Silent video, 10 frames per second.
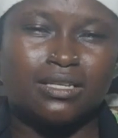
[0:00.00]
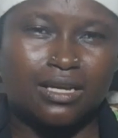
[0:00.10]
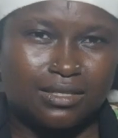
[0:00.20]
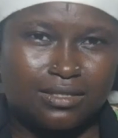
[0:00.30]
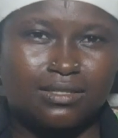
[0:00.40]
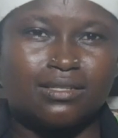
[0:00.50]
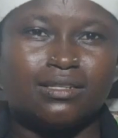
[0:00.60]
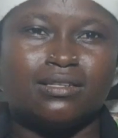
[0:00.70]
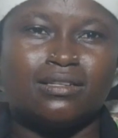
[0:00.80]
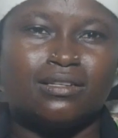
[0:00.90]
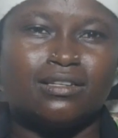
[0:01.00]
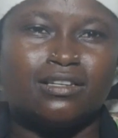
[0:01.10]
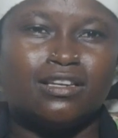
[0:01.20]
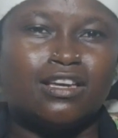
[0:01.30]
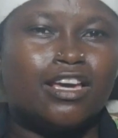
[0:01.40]
Yes.
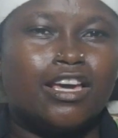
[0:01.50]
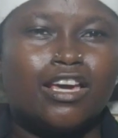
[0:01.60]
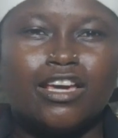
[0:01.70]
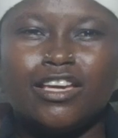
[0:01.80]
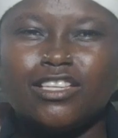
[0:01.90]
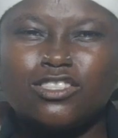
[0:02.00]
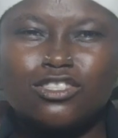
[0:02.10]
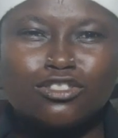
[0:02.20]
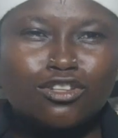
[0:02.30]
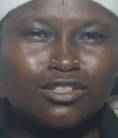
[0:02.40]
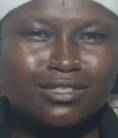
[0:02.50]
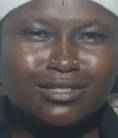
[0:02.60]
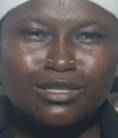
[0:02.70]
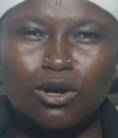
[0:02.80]
It's not